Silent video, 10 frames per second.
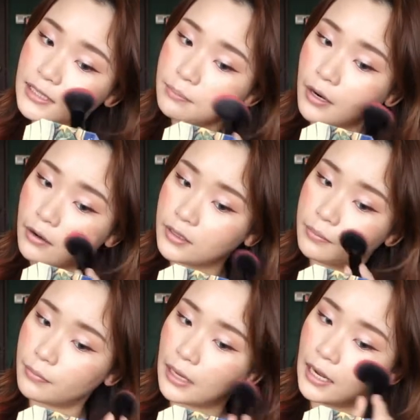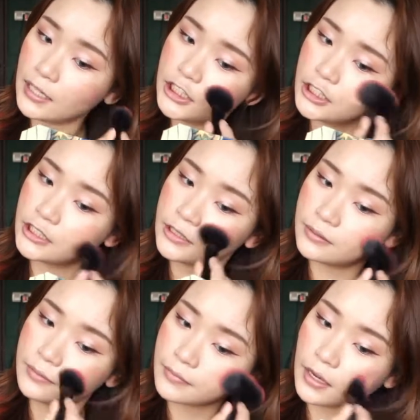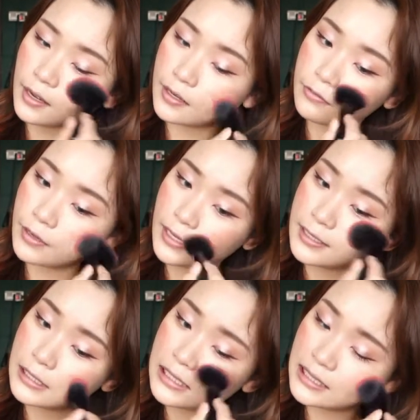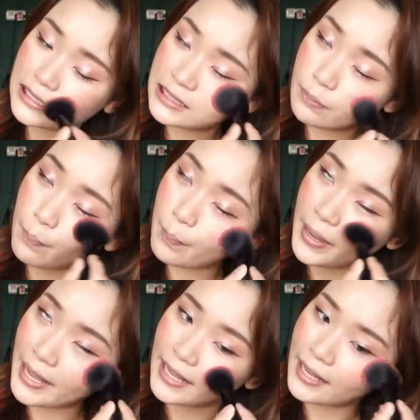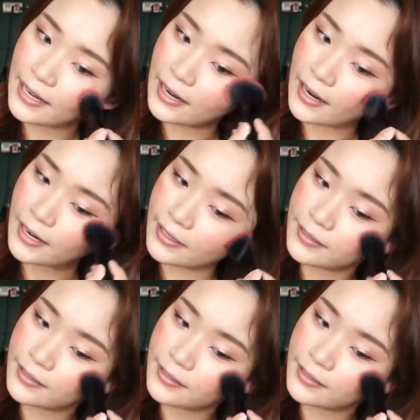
powder blush. Can't really speak, can I?